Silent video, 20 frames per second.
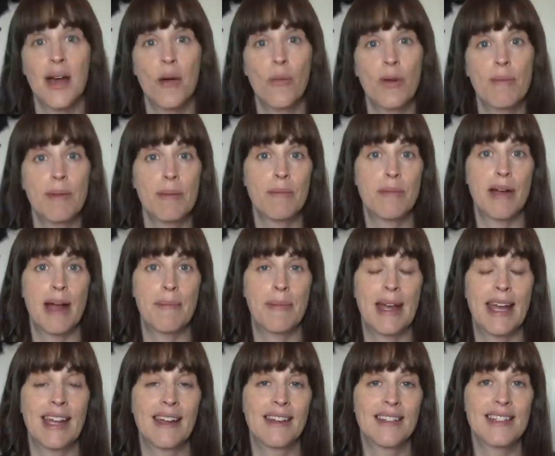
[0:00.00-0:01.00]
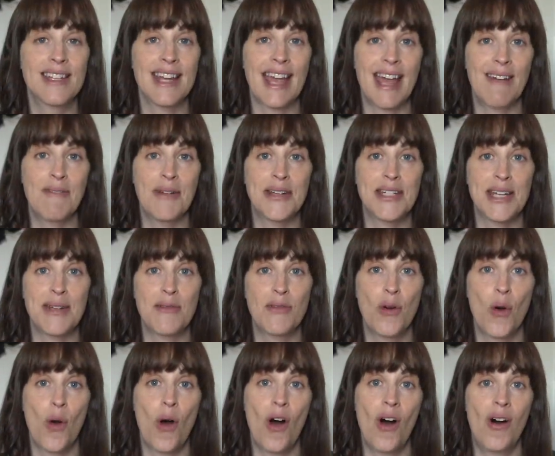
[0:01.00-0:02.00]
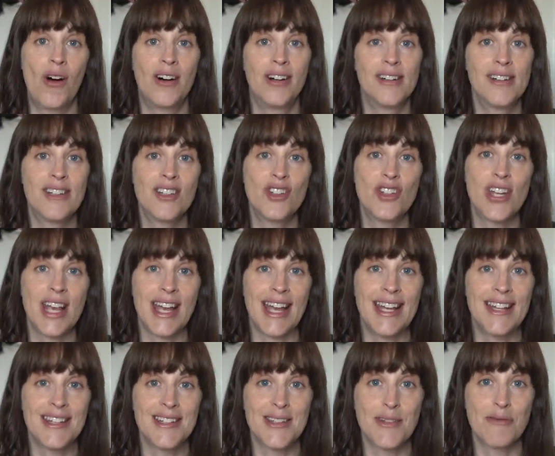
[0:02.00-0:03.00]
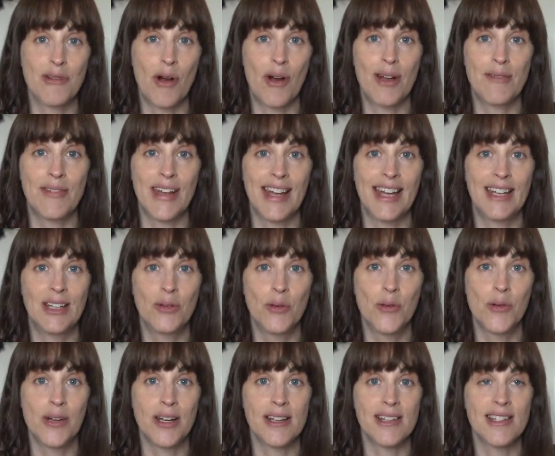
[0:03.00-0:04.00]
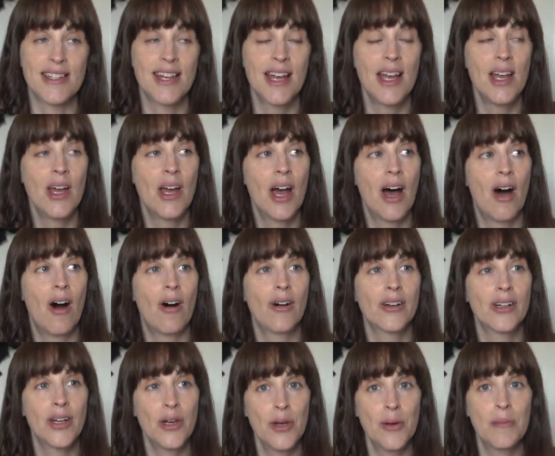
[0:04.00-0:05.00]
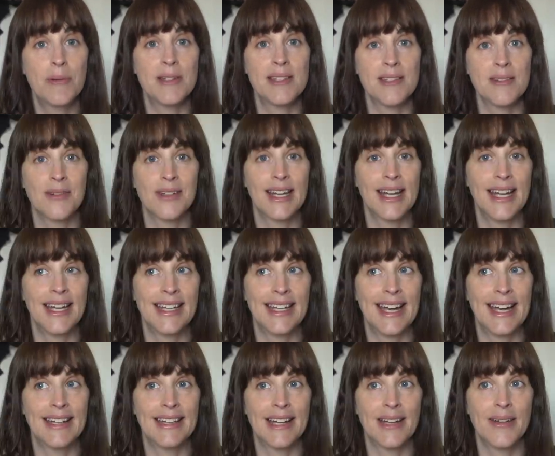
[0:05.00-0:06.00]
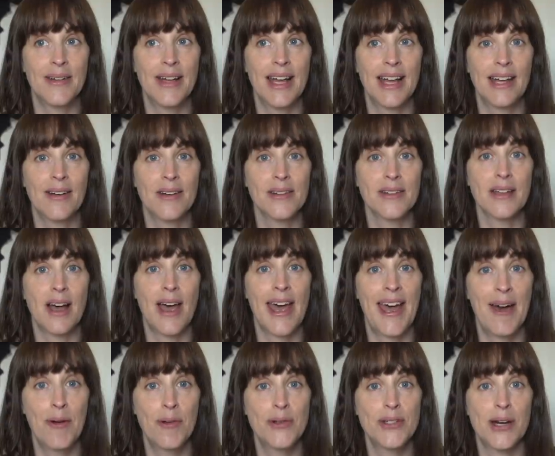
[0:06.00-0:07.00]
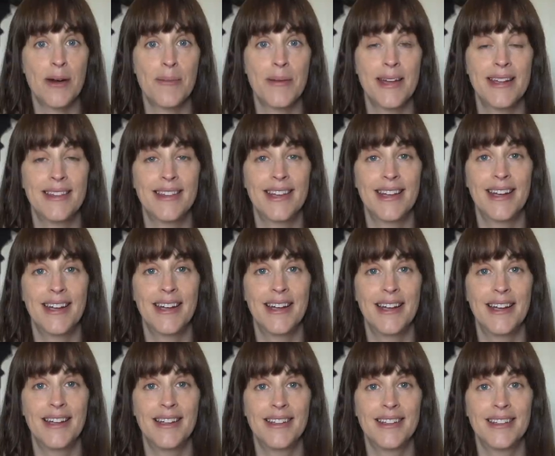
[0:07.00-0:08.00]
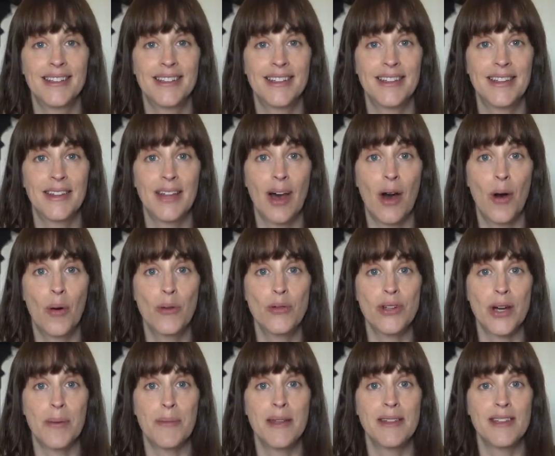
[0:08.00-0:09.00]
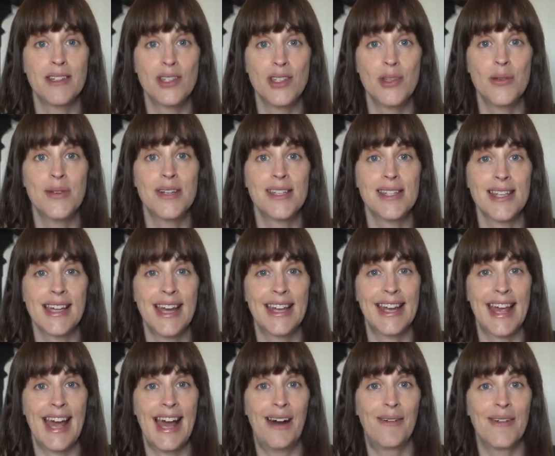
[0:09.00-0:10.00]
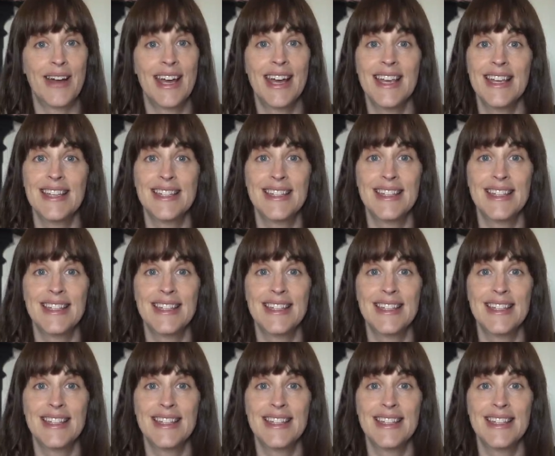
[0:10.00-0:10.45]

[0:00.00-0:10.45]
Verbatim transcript: we've been prepping to get ready for our chickens arriving in August. Our coop is not here yet though. It got held up in the hold up in the Suez Canal. It is